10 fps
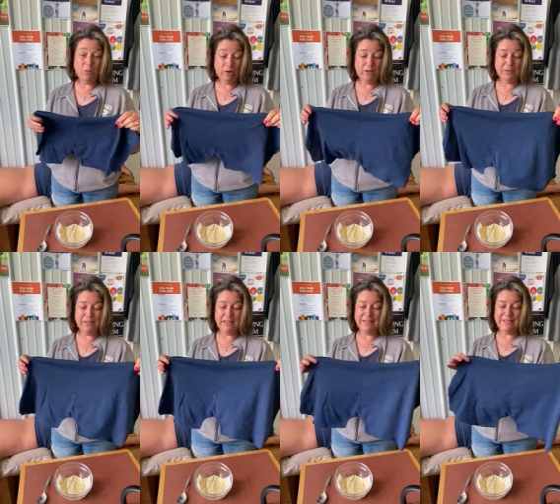And one of those
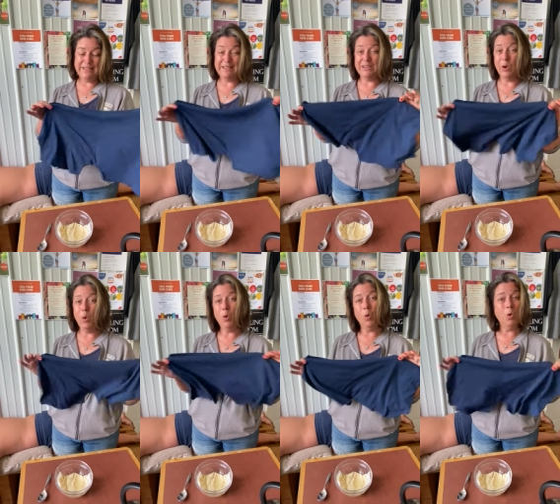things is
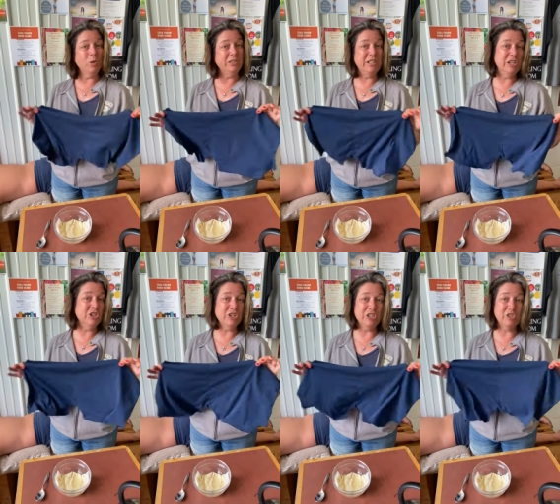old
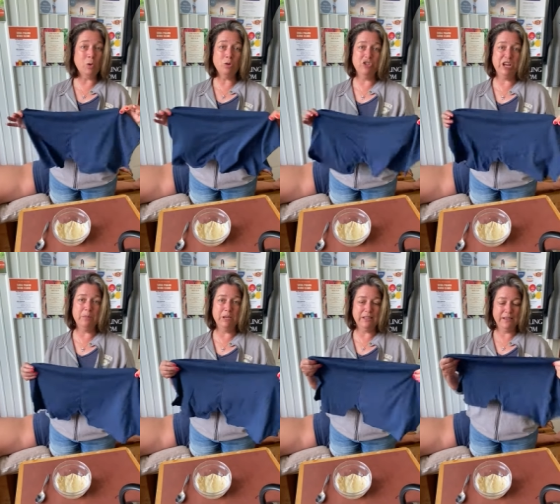t-shirts, old
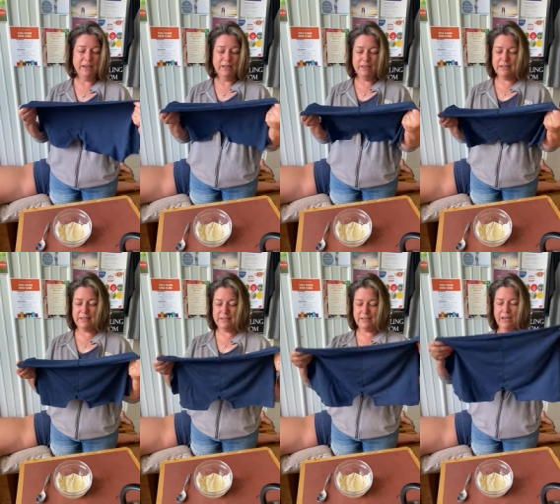jammies.
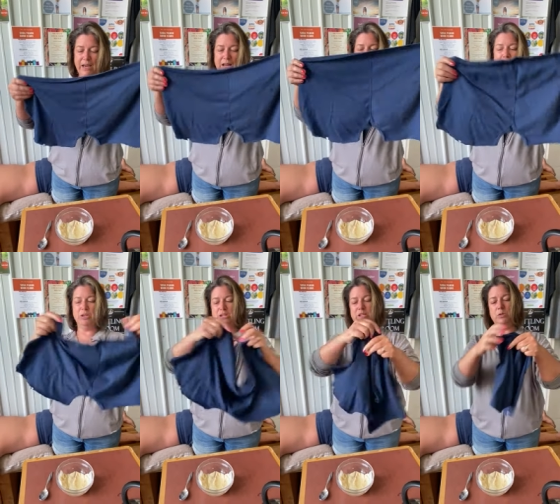This is a cut up, you
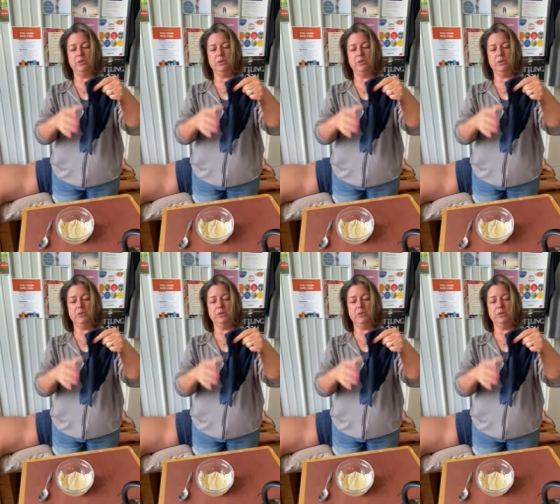can just